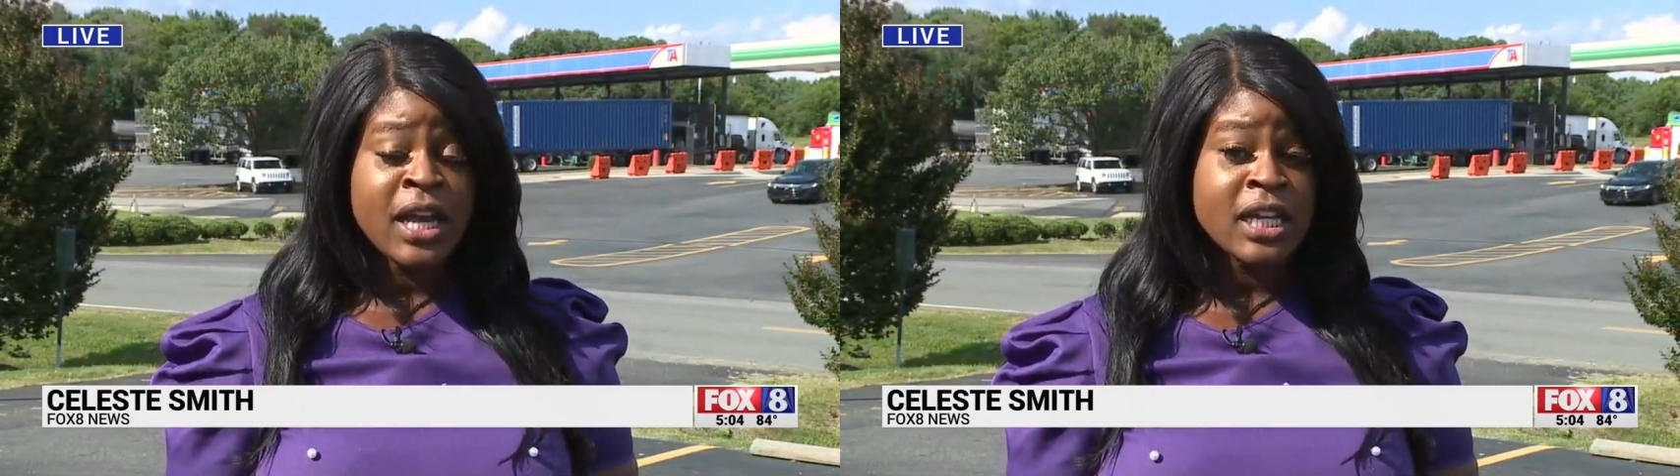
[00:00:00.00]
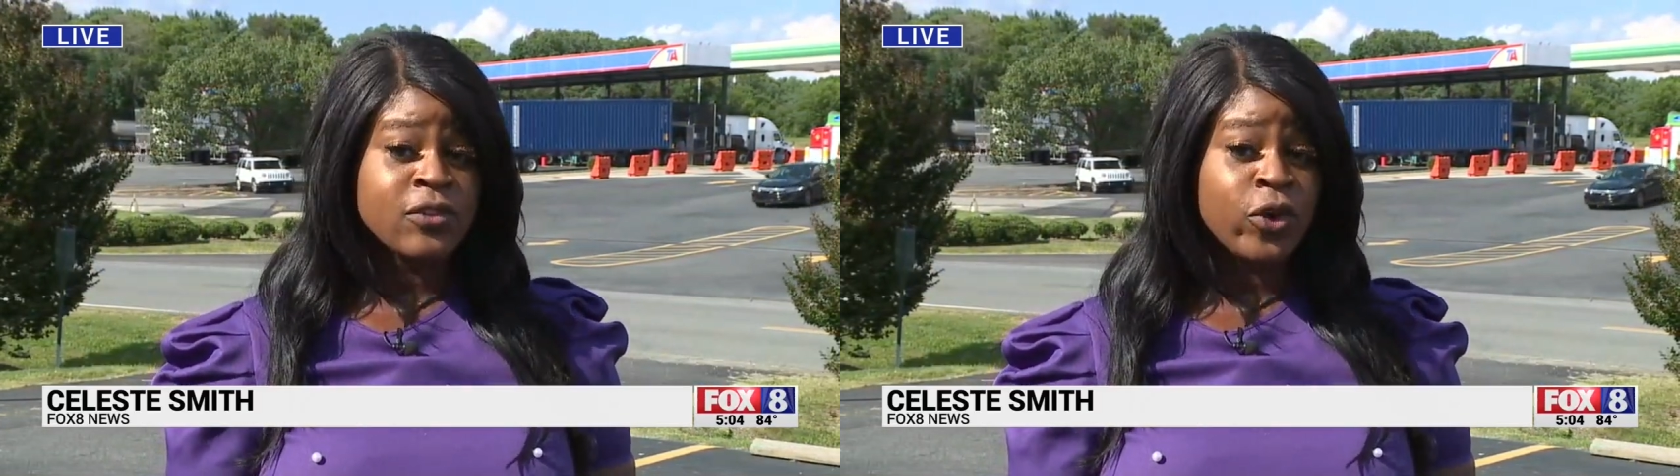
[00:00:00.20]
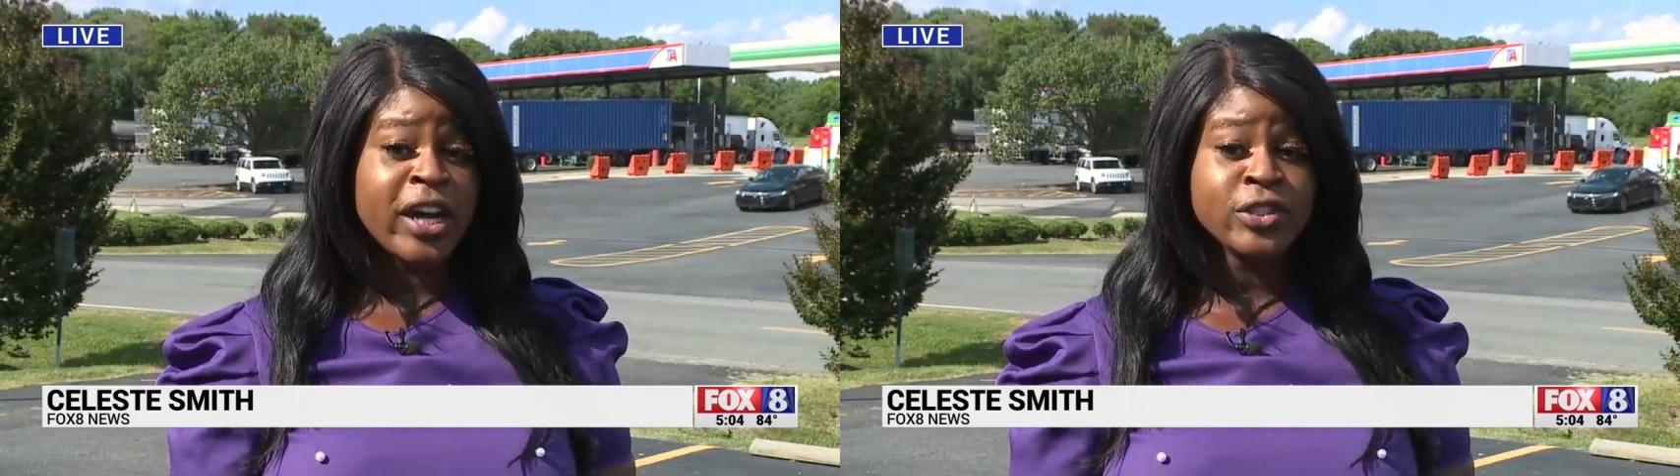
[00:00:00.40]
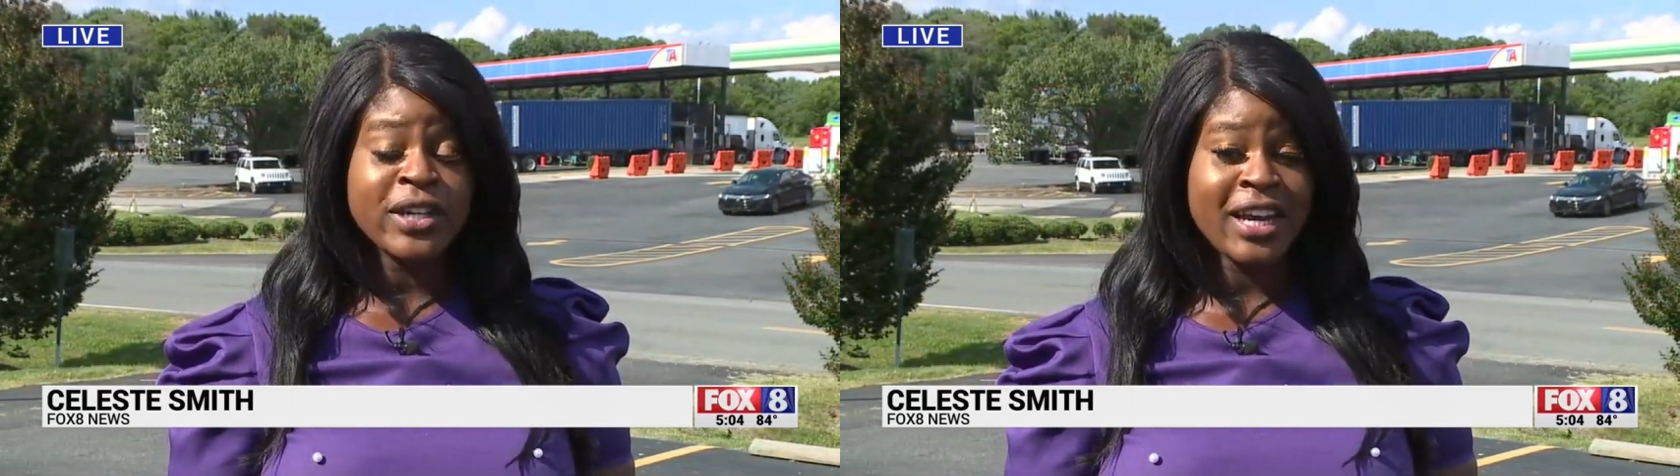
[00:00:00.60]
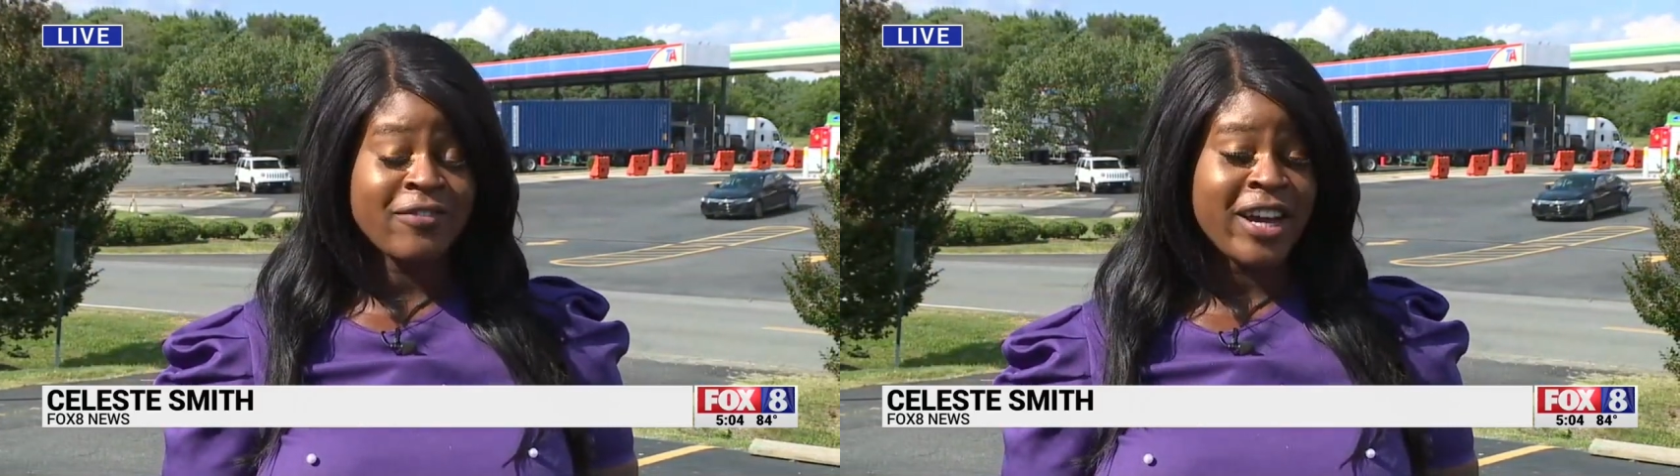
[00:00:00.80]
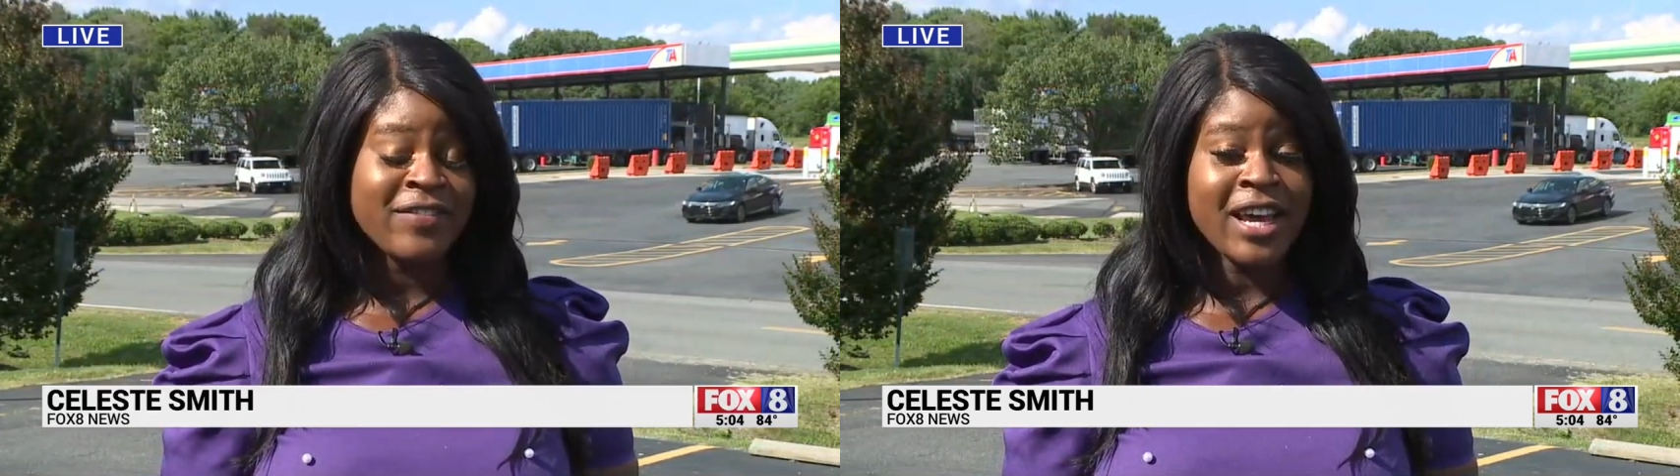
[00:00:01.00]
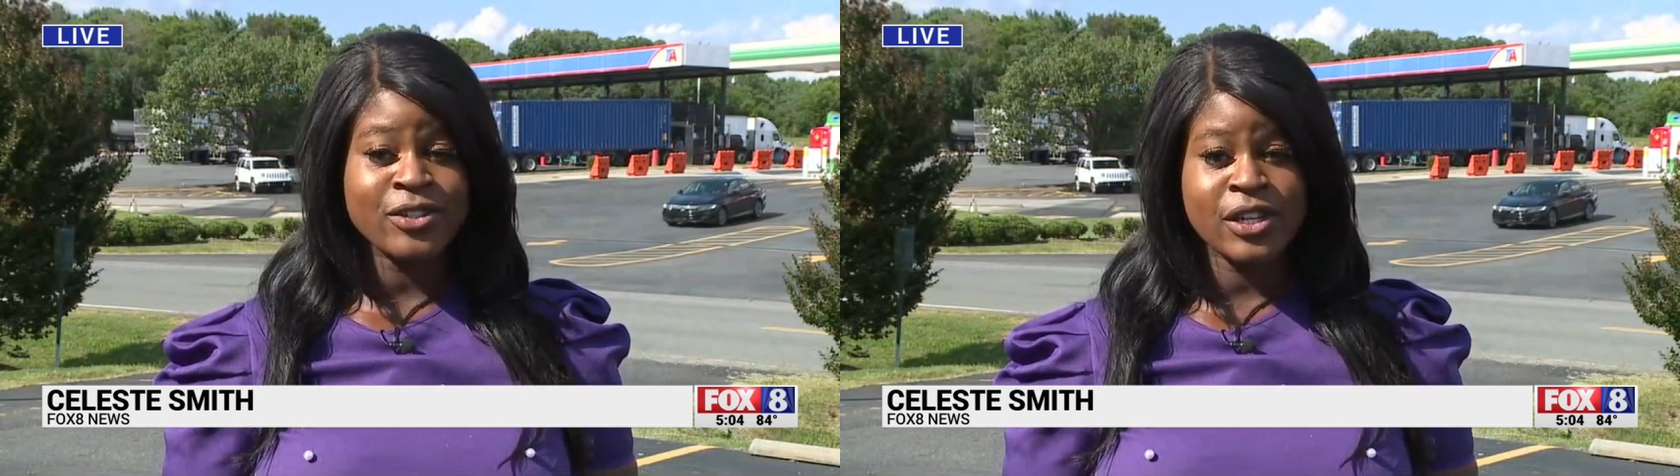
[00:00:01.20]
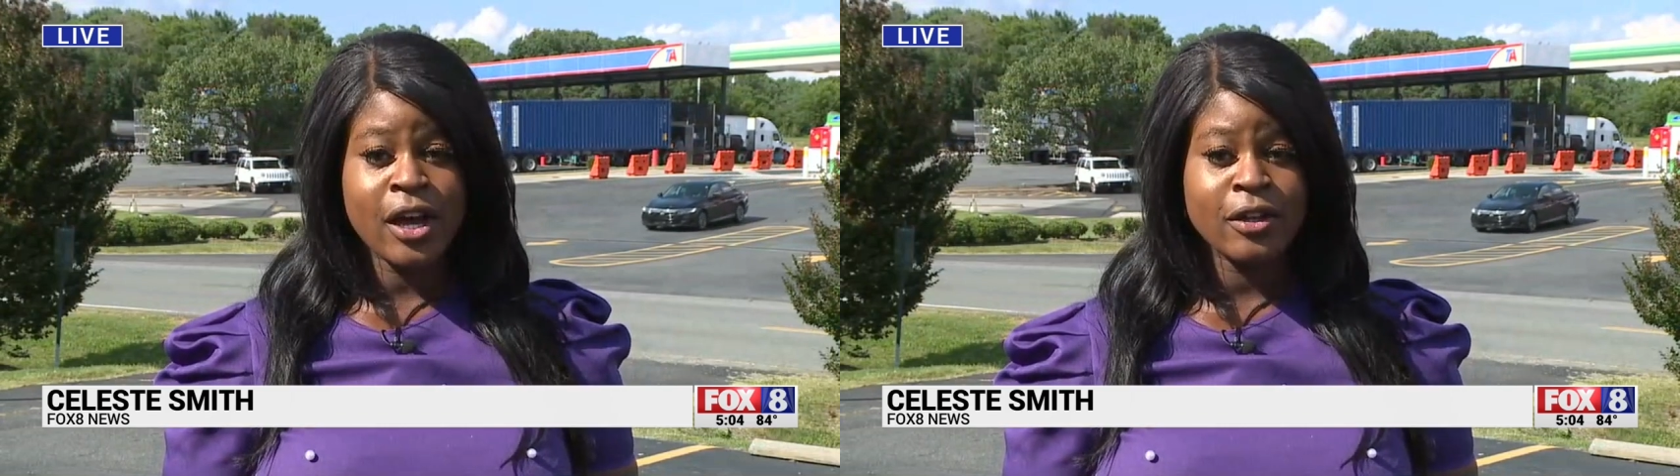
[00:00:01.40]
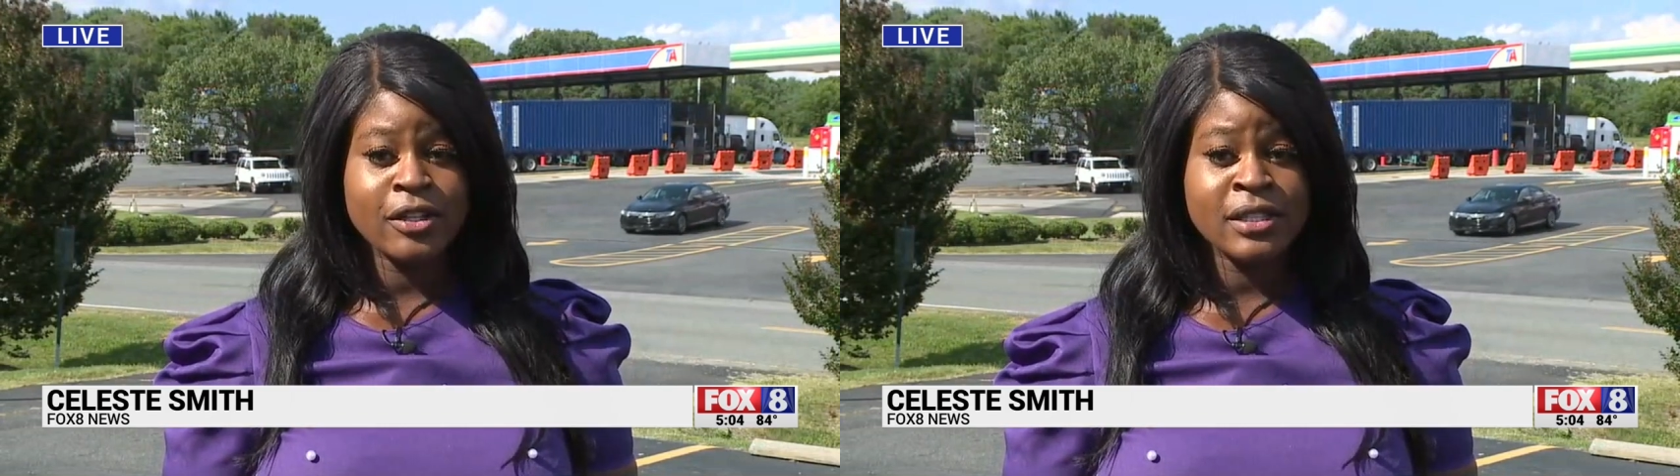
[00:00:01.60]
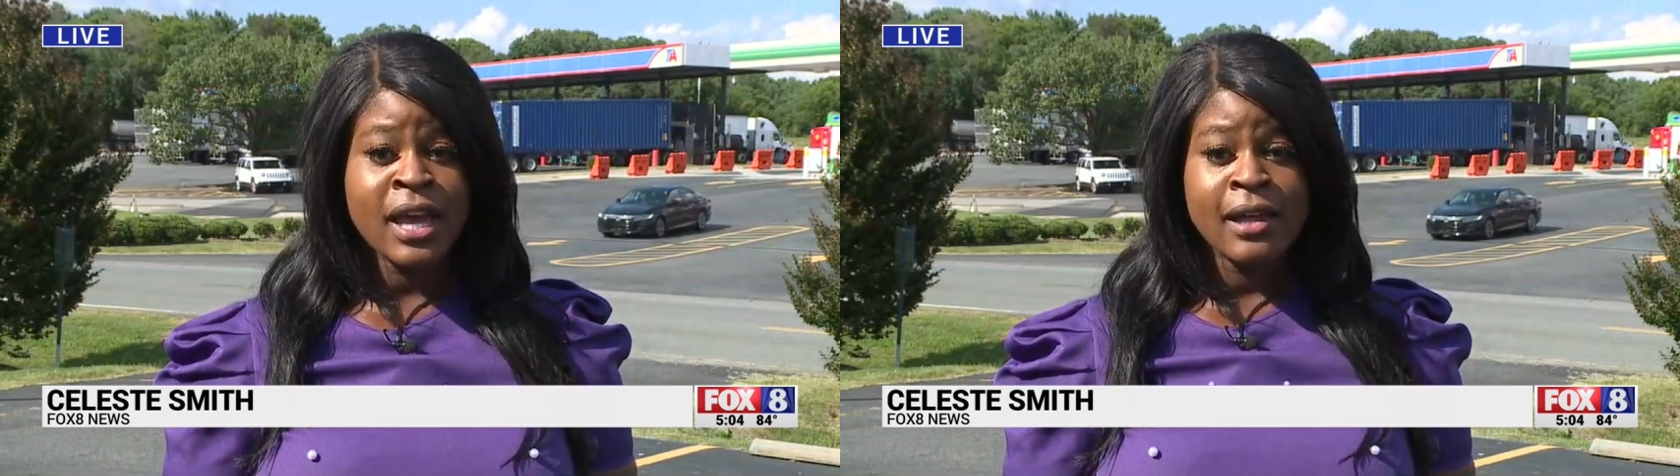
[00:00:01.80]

is $495,000.